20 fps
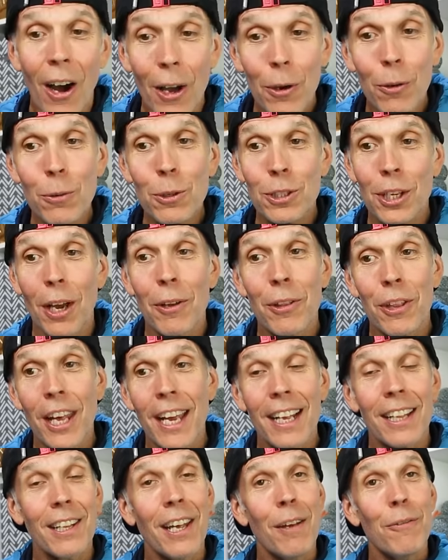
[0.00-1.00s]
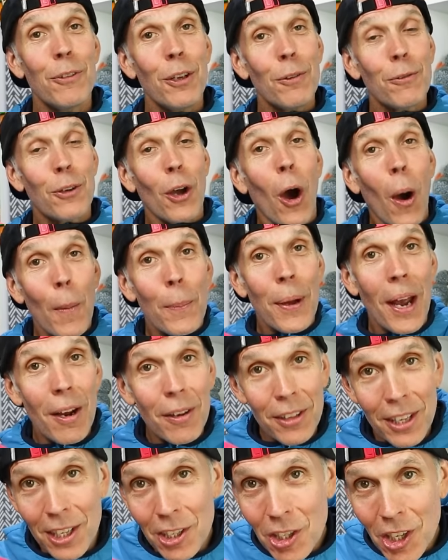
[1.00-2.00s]
I also think that if you've got a pair
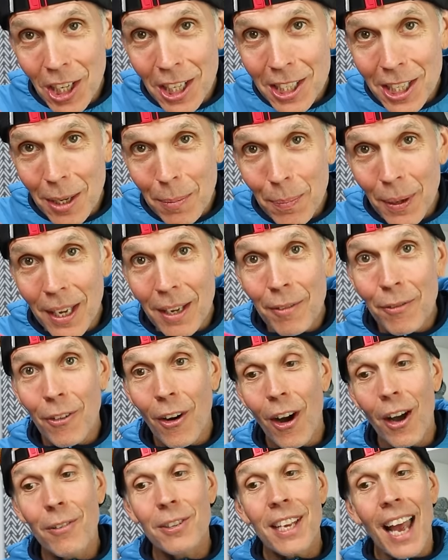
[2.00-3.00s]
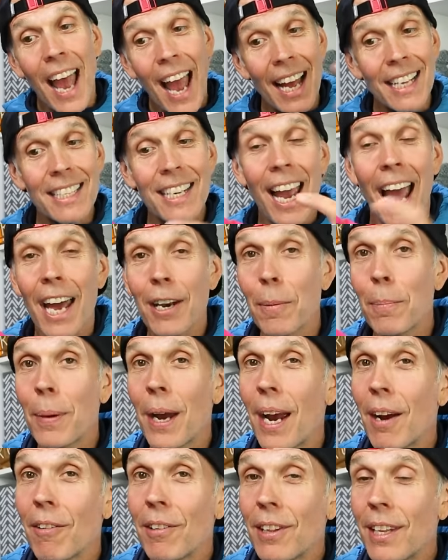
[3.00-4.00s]
of the Agility Peak 5s and you had a
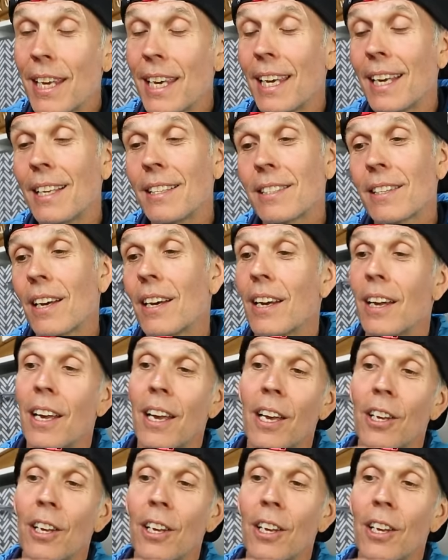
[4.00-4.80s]
pair of these, that